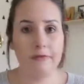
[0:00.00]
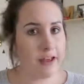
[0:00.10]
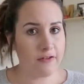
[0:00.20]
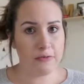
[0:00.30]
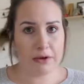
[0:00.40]

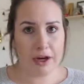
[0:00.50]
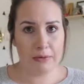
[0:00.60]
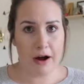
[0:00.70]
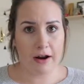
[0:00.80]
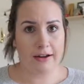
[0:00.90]
Favorite beauty
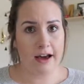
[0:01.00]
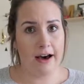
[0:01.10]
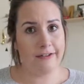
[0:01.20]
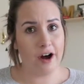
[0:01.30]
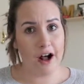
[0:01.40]
product
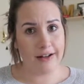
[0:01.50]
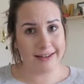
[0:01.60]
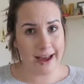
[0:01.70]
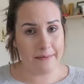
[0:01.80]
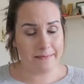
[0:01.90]
of all
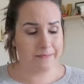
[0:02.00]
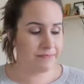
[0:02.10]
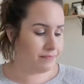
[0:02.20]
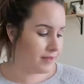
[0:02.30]
time.